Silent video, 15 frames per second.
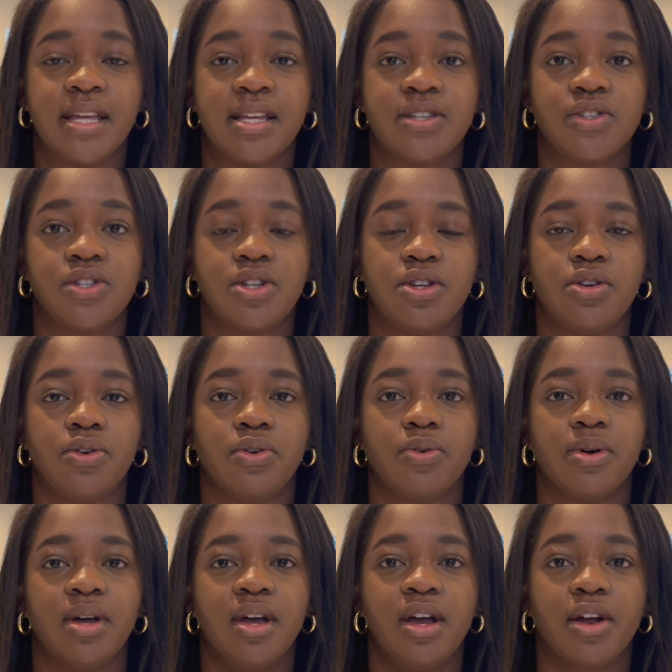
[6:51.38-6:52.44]
is
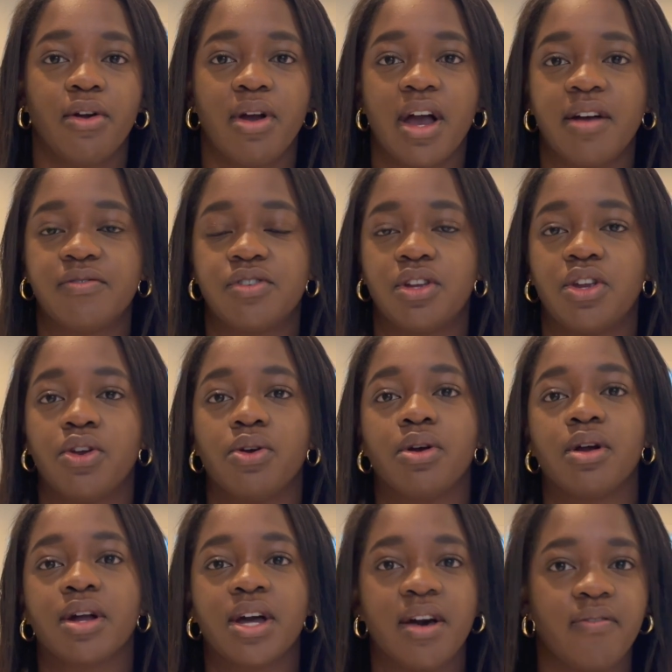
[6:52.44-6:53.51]
to craft
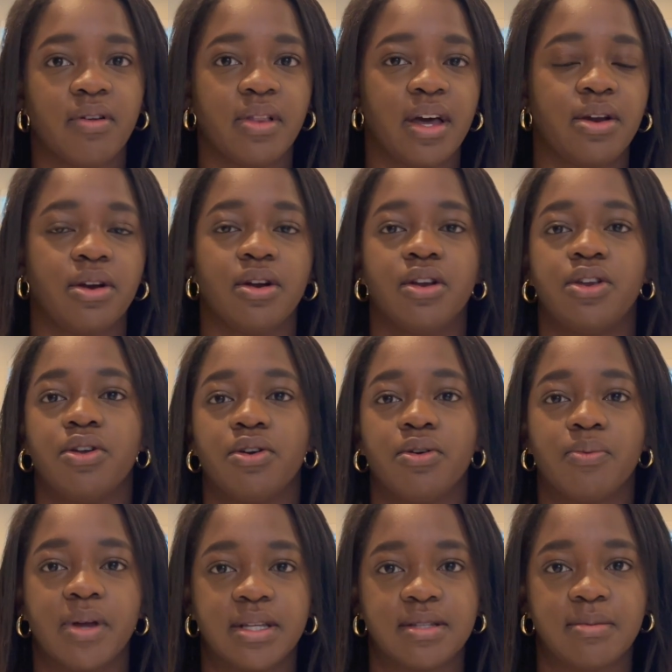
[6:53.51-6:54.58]
your cover letter, your
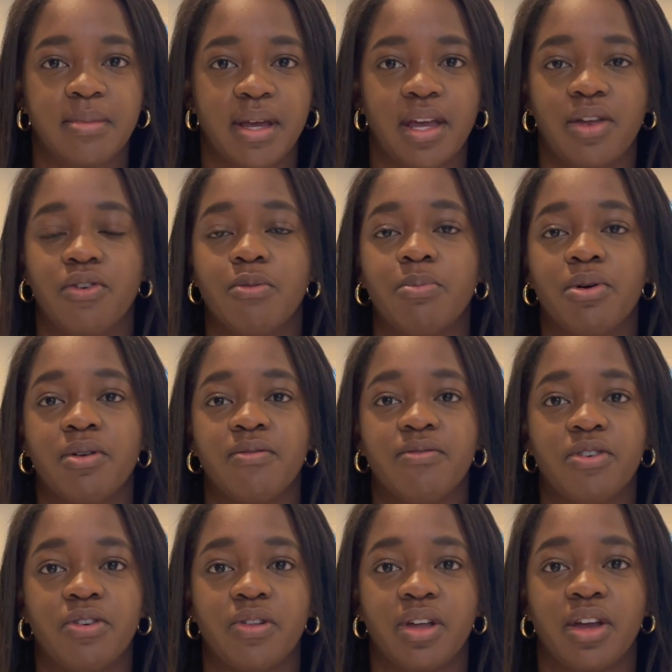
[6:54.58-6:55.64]
resume, your
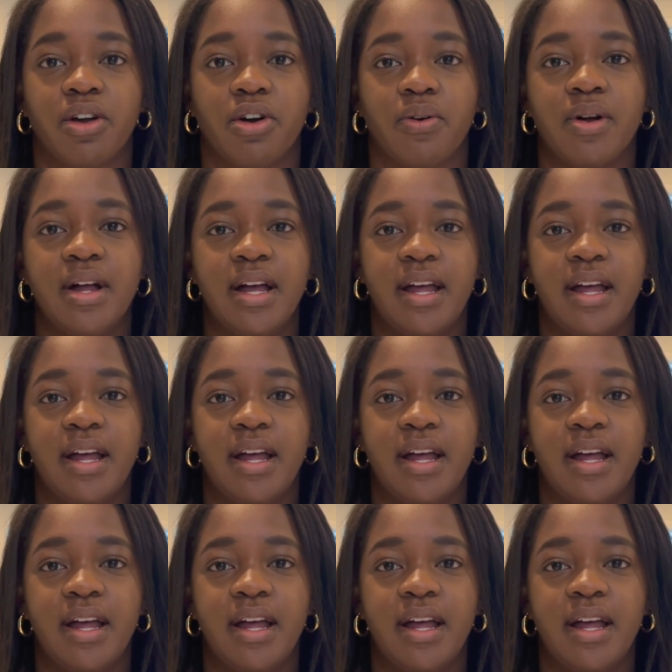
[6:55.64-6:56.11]
portfolio,